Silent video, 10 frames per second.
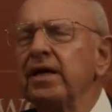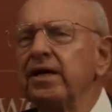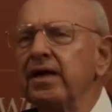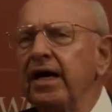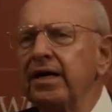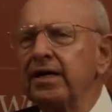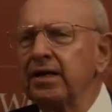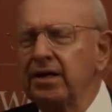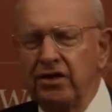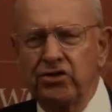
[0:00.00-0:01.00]
that
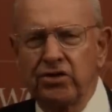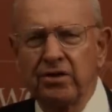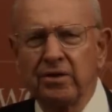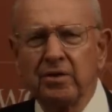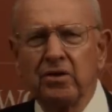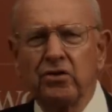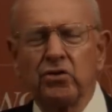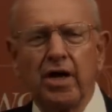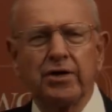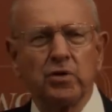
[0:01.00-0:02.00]
at least
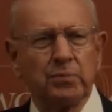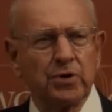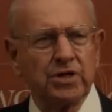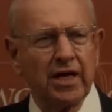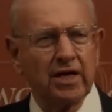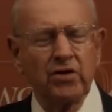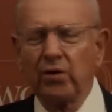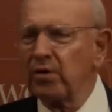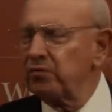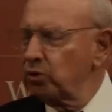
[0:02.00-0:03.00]
try to protect
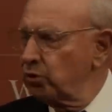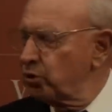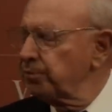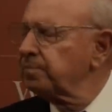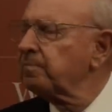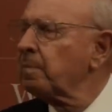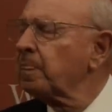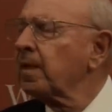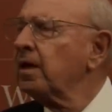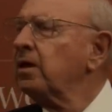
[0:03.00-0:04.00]
their revolution.
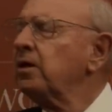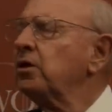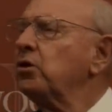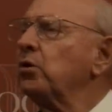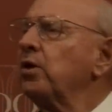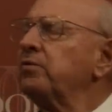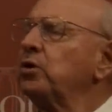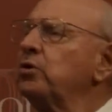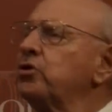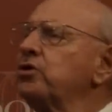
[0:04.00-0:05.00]
The
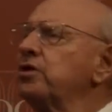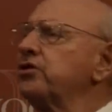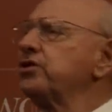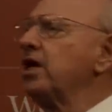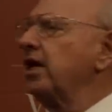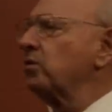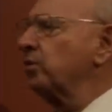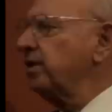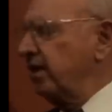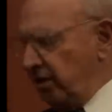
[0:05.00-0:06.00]
revolution is
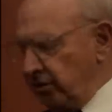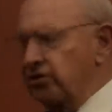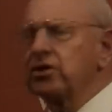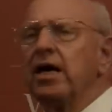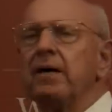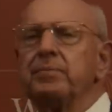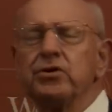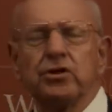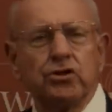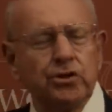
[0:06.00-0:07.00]
not without its
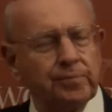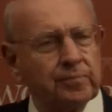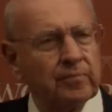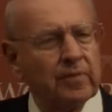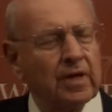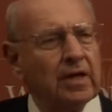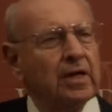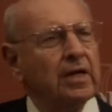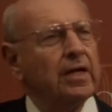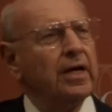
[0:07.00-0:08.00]
opposition.
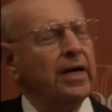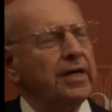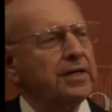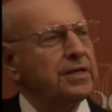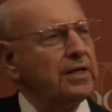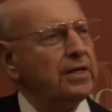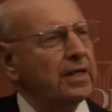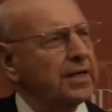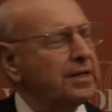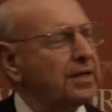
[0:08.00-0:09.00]
And indeed,
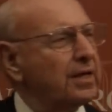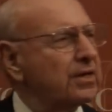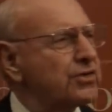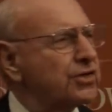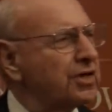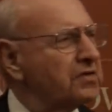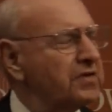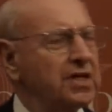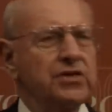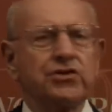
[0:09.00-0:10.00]
I think a
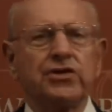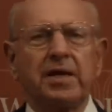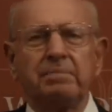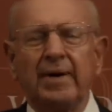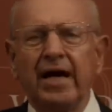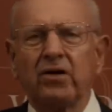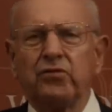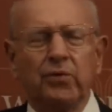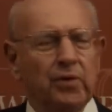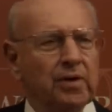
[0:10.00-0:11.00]
significant
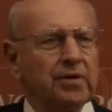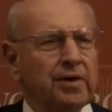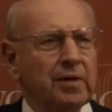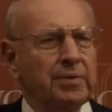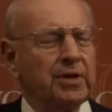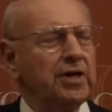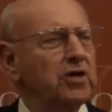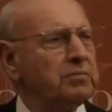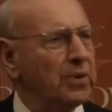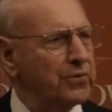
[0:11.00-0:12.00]
setback for the ability
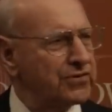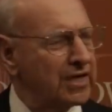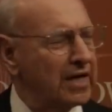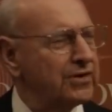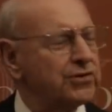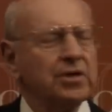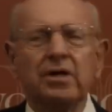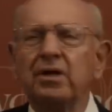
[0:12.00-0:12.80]
of both sides